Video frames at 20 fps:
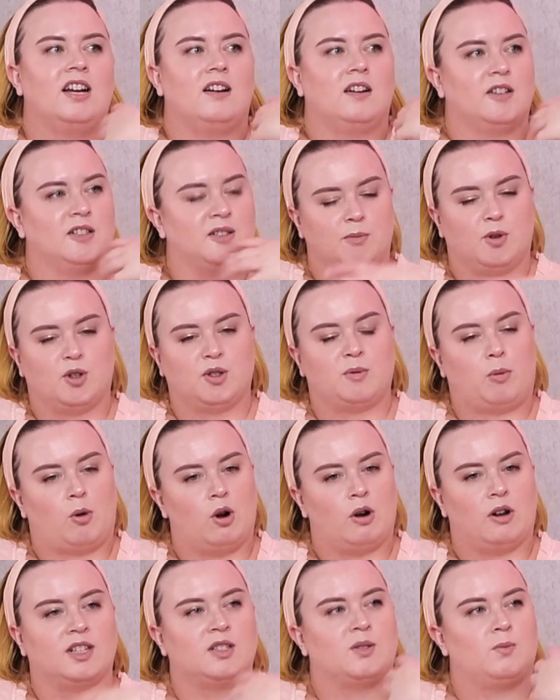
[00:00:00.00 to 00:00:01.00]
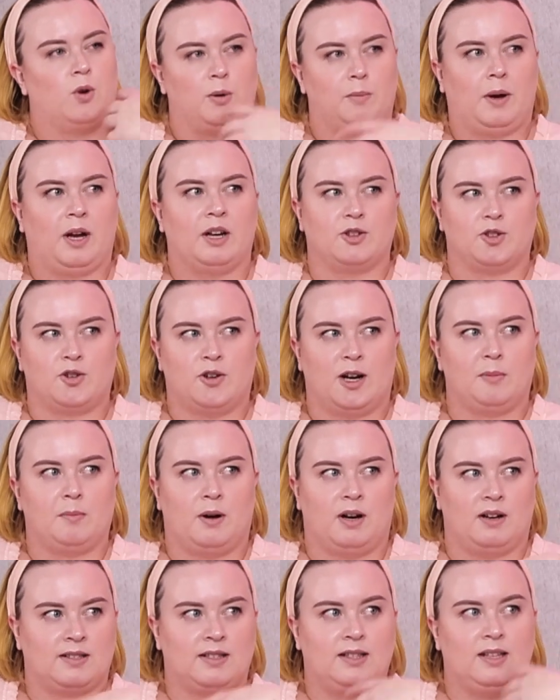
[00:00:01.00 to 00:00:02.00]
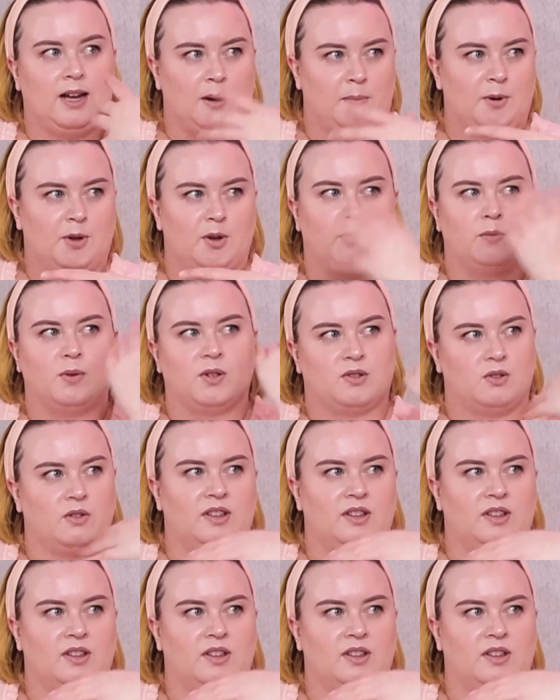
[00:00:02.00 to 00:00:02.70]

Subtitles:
because most products won't penetrate past the epidermis,